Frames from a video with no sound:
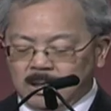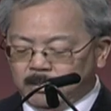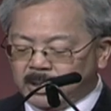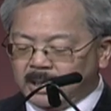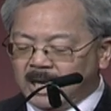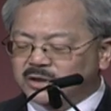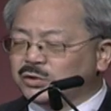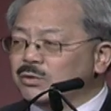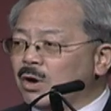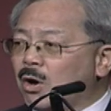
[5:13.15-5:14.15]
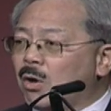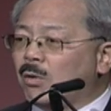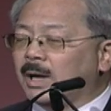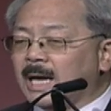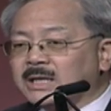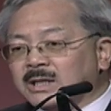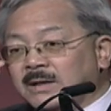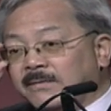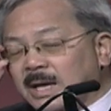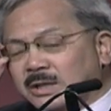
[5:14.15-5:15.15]
but as you know, and as
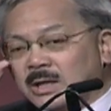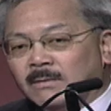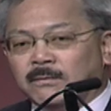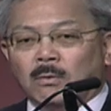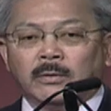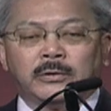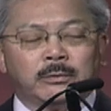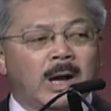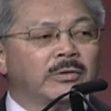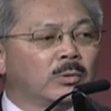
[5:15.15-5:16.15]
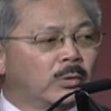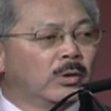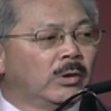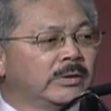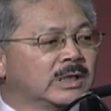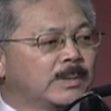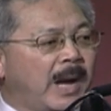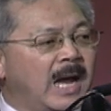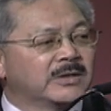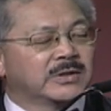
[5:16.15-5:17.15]
events unfolded throughout the world this
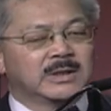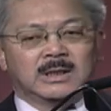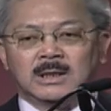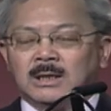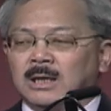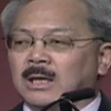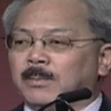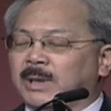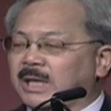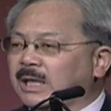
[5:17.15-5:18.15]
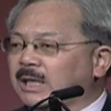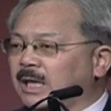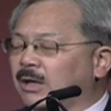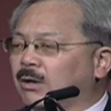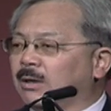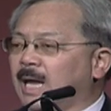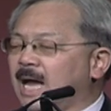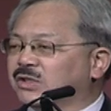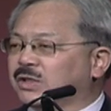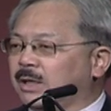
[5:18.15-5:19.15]
past beginning year and
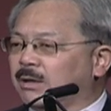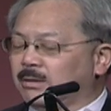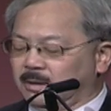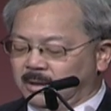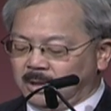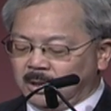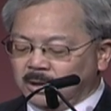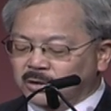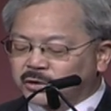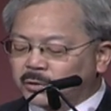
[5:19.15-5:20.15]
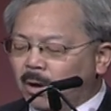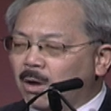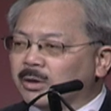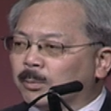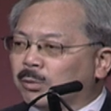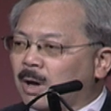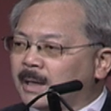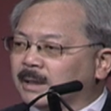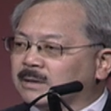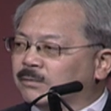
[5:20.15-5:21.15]
last year, you saw the
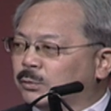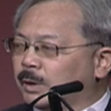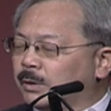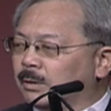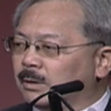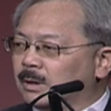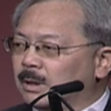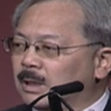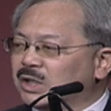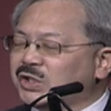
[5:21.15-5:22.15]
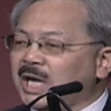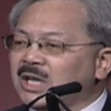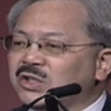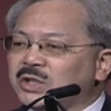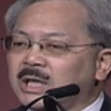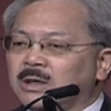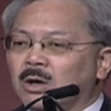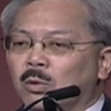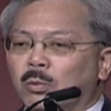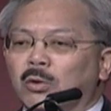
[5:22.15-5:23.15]
product of Twitter changing
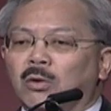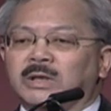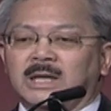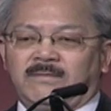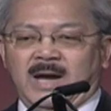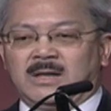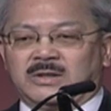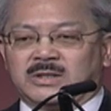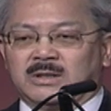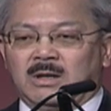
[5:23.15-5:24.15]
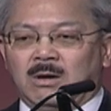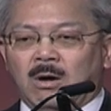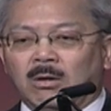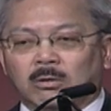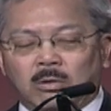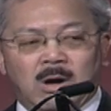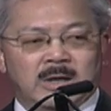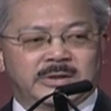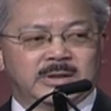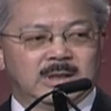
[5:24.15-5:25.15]
world events all across